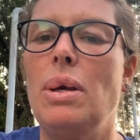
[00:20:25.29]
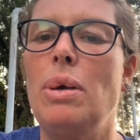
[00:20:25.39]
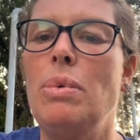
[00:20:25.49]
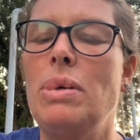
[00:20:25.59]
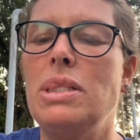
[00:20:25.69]

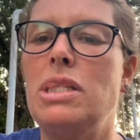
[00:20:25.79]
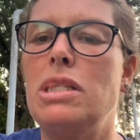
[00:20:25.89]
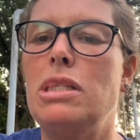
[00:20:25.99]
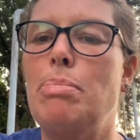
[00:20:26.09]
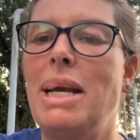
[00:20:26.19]
Who wants
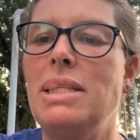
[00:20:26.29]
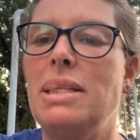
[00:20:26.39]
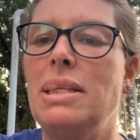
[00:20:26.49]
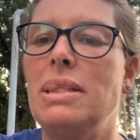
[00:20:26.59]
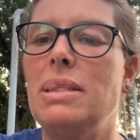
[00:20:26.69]

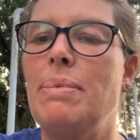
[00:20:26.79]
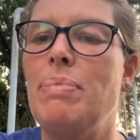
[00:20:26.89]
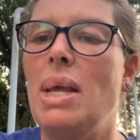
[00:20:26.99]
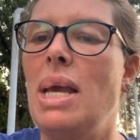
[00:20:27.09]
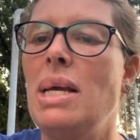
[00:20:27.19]
spices?
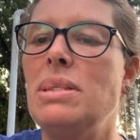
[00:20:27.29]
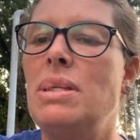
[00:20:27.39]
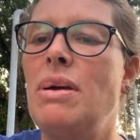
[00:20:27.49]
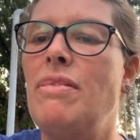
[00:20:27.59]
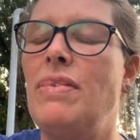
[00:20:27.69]
He has
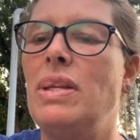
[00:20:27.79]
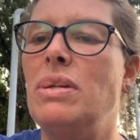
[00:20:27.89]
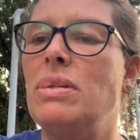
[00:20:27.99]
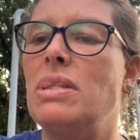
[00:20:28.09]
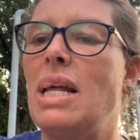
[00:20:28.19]
no
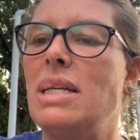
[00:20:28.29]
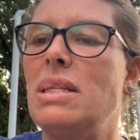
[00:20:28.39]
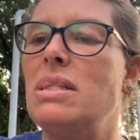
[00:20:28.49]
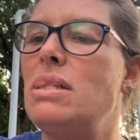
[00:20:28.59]
vendor's license,